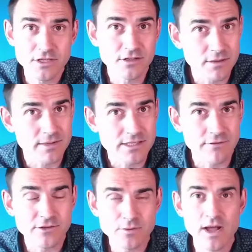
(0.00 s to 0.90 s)
to do some of this
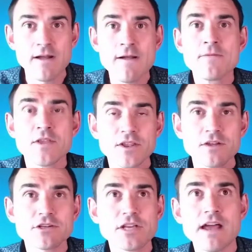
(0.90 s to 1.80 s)
stuff as well.
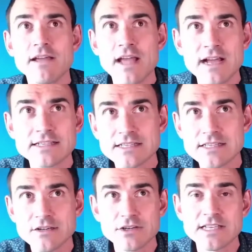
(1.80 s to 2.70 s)
Sharing access
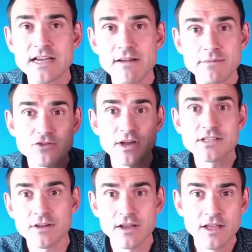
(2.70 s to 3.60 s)
to your CRM to try
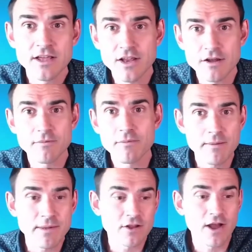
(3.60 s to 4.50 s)
to,
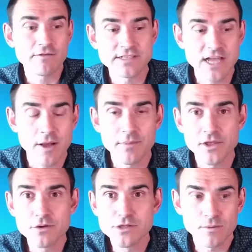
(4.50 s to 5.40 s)
maybe not have to set up a
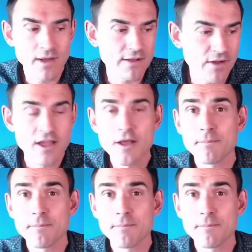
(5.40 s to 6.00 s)
user or whatever.